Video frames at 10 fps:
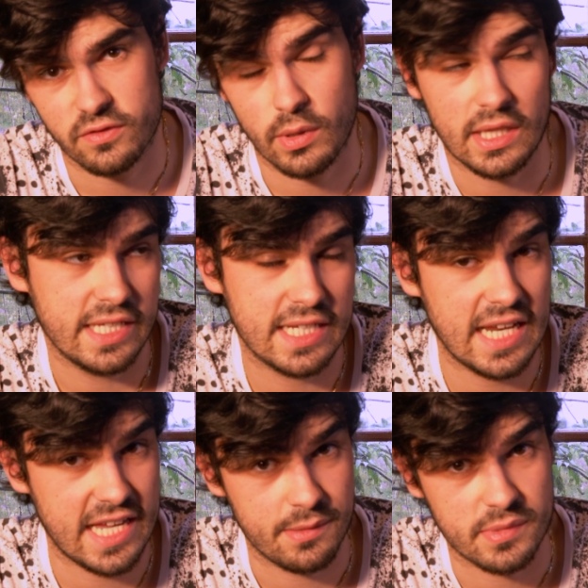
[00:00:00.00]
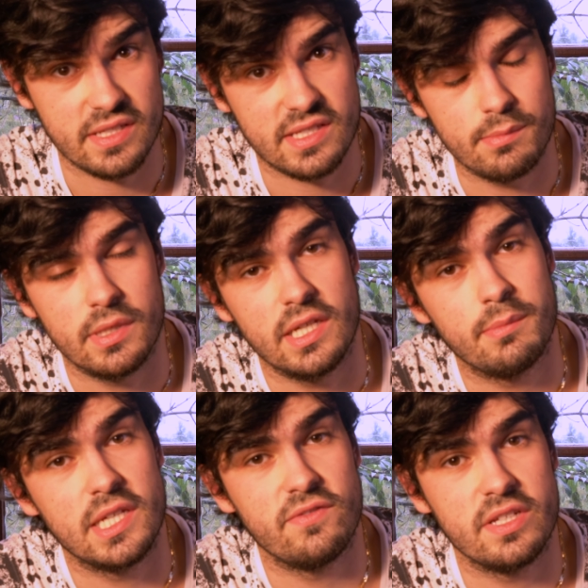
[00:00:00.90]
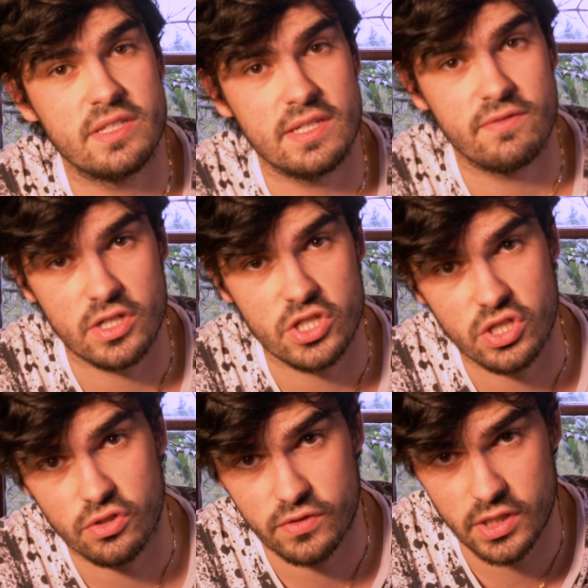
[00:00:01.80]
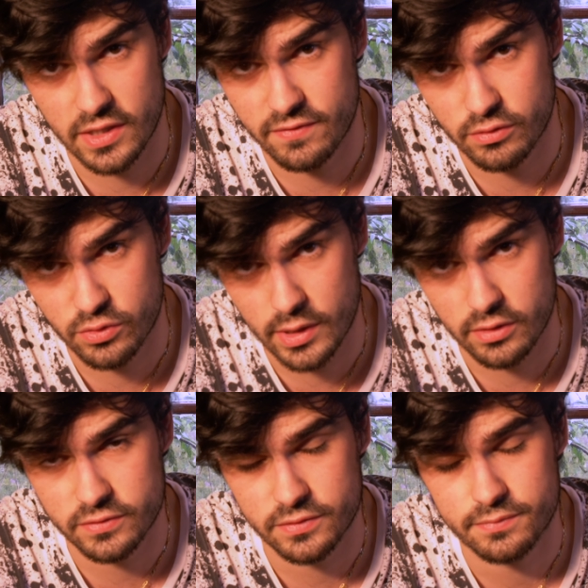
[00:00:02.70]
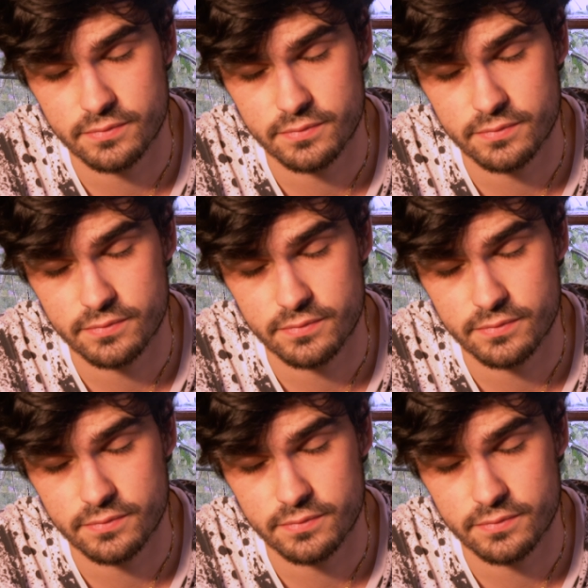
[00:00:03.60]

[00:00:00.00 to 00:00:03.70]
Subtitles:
Well, he claims it to be a PVT version of the iPhone 12.